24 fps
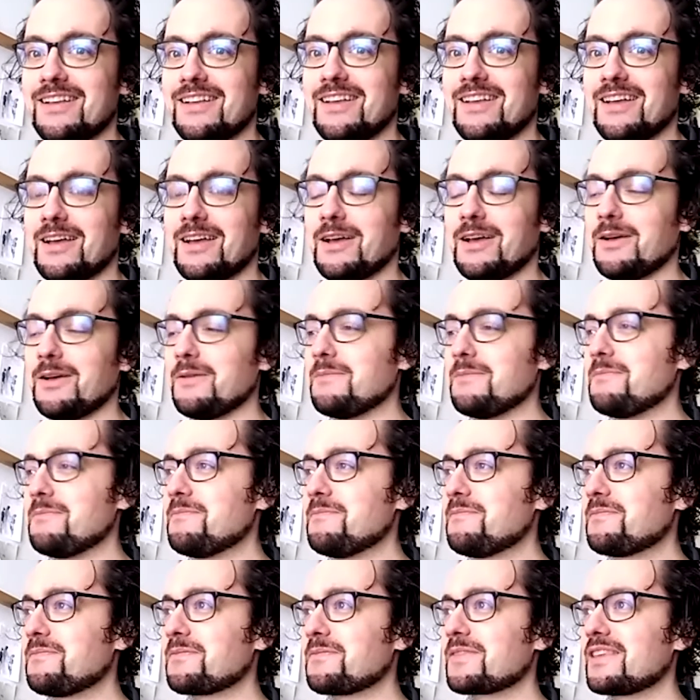
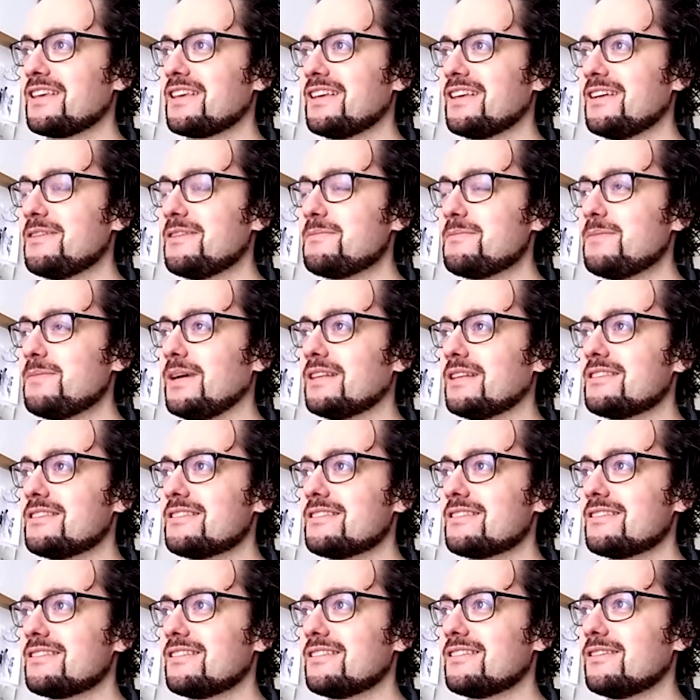But
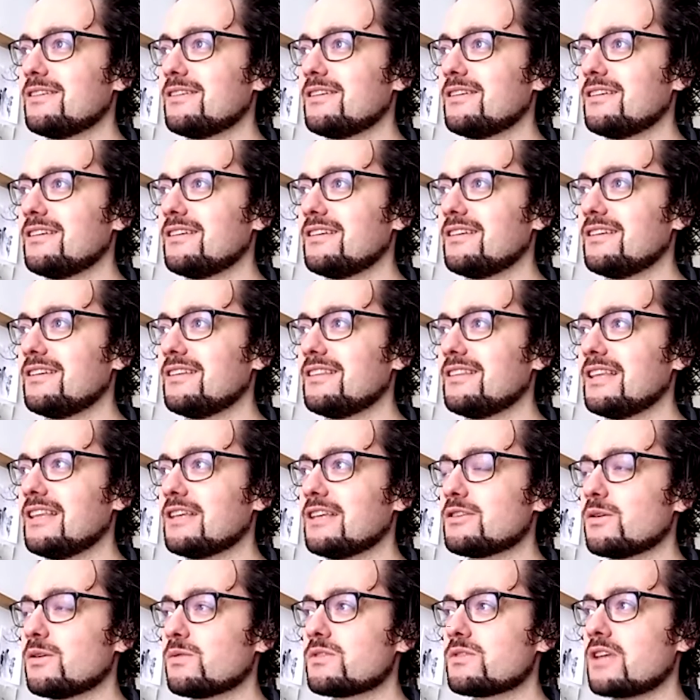there's
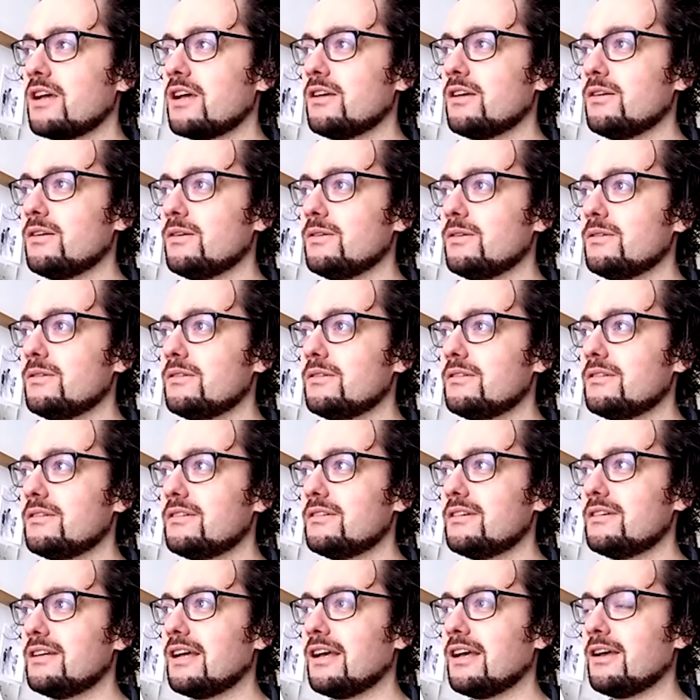also
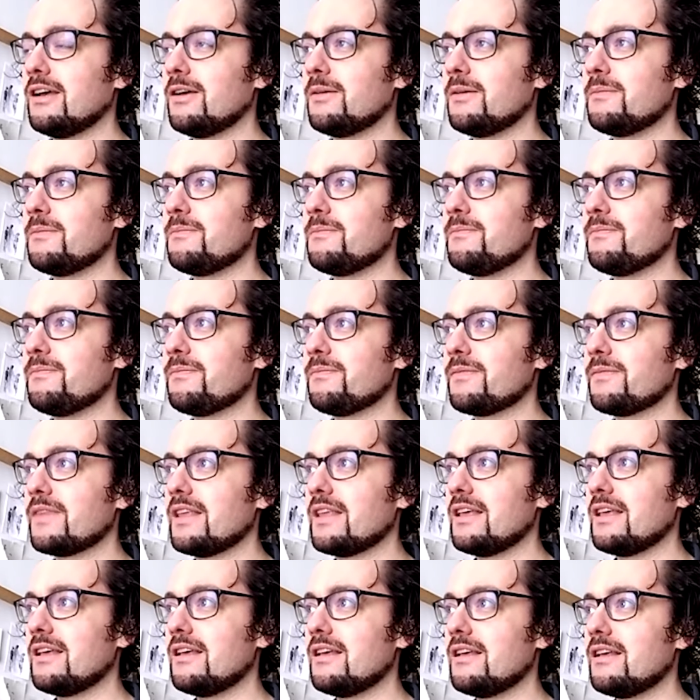
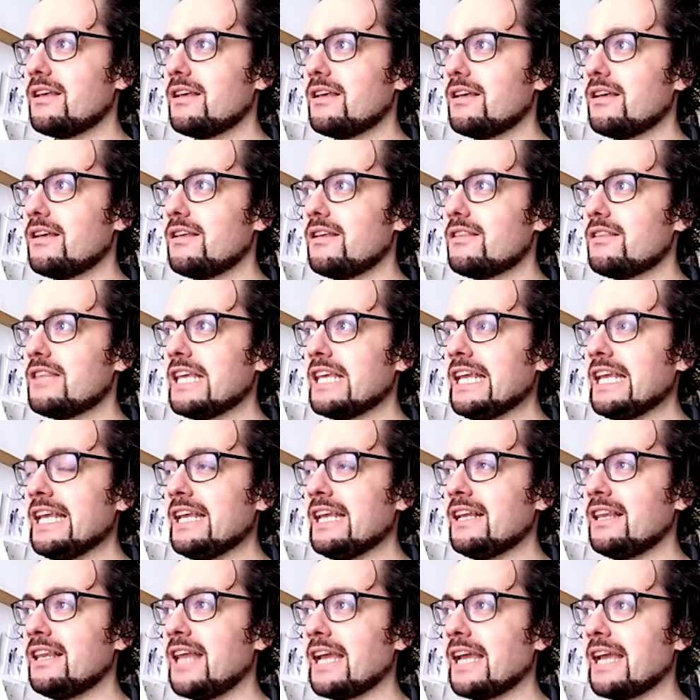the
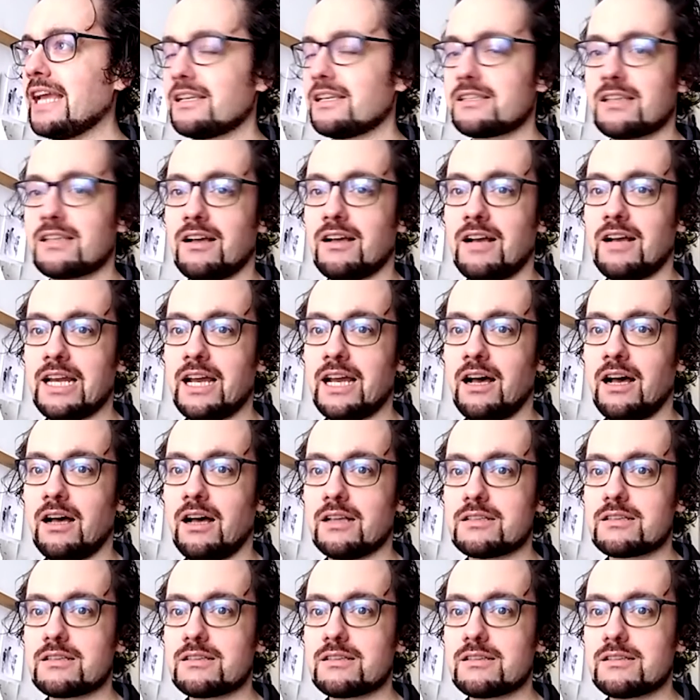Lakeside
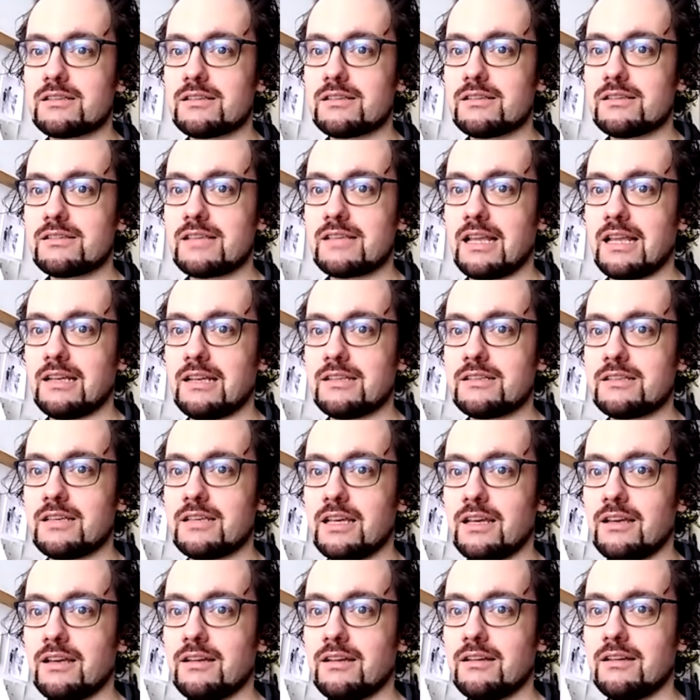Arts
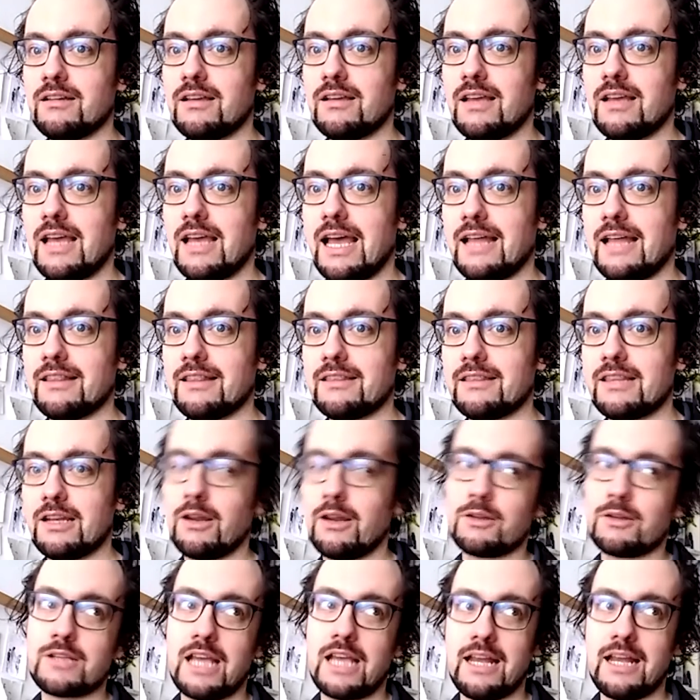Centre at
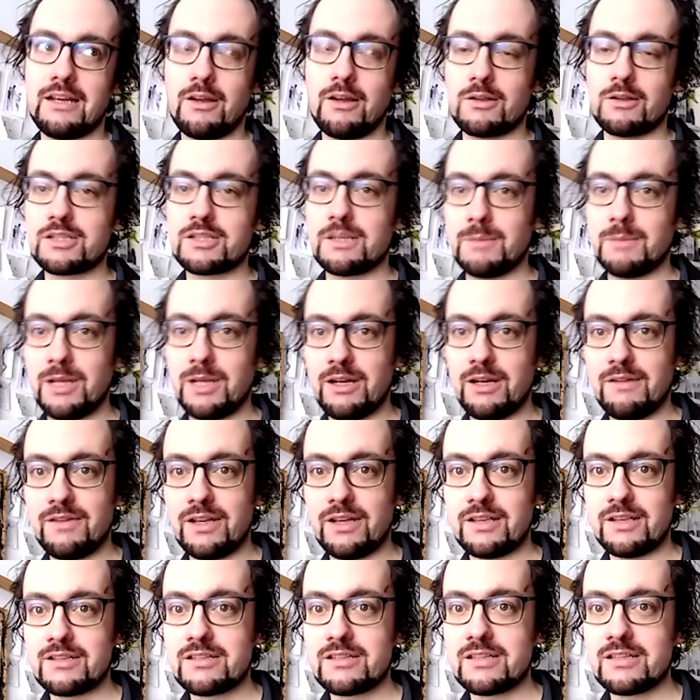Nottingham
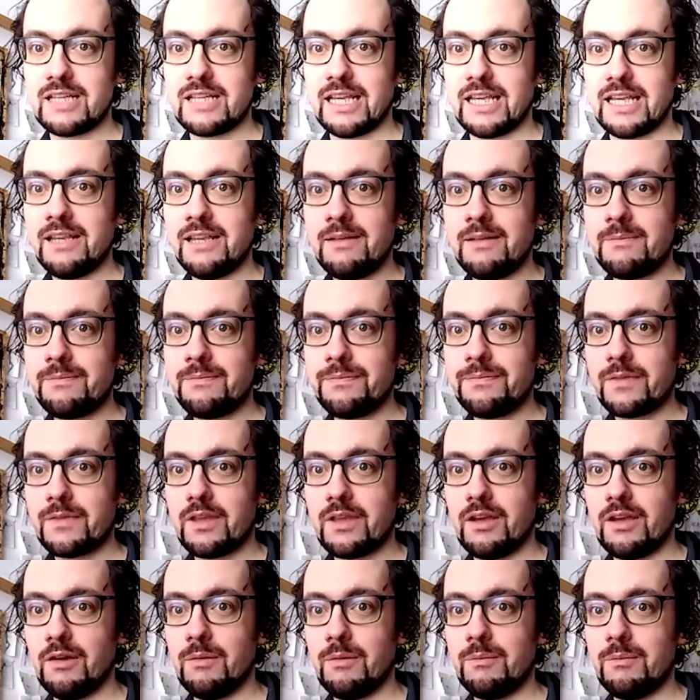University,
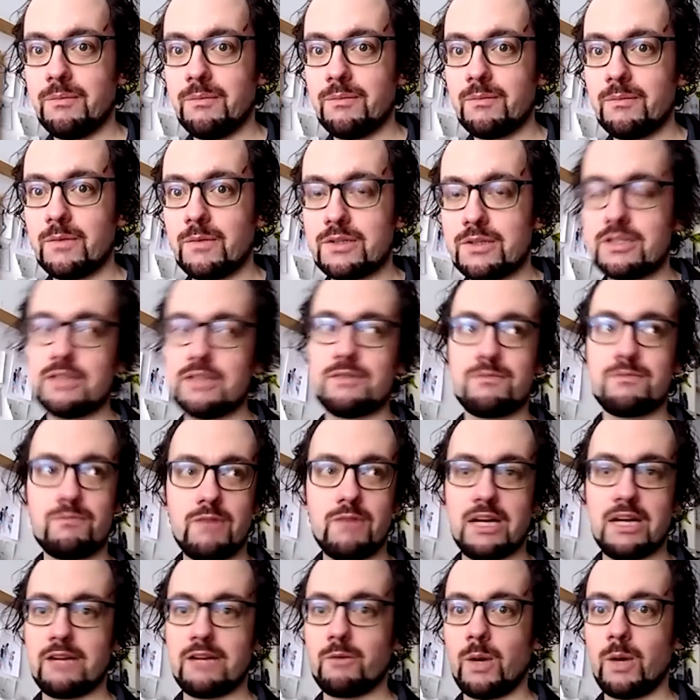which is
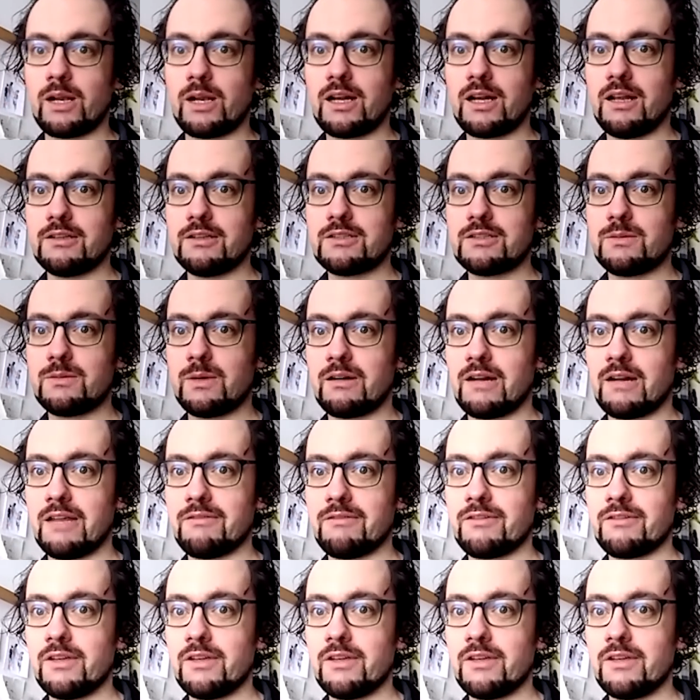really quite close to where I live.